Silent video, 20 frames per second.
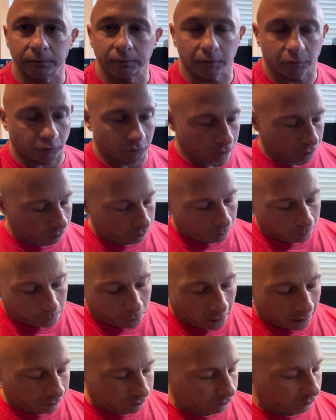This is the
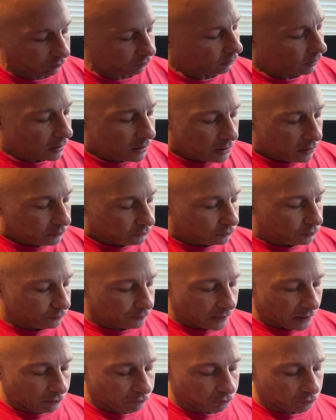process.
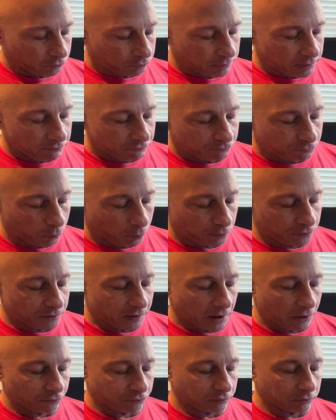2000 grit,
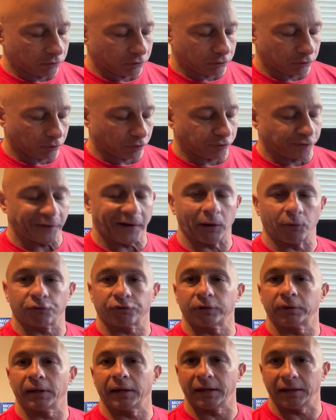4000,
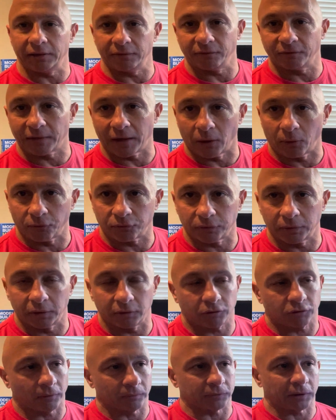6000, 8000, and
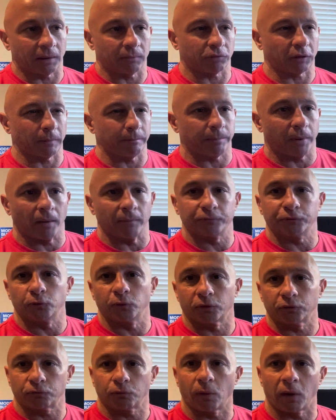sometimes I bump to
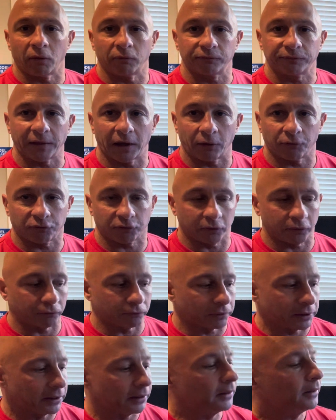a 12,000
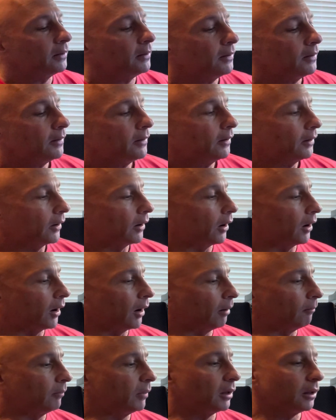grit.
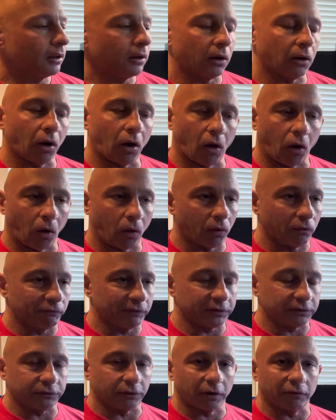All of
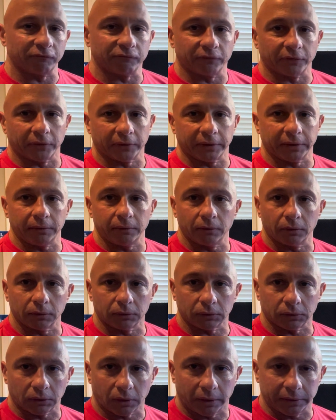it done very
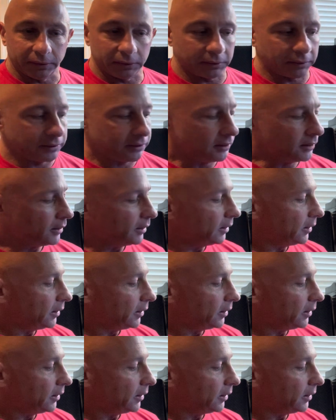lightly,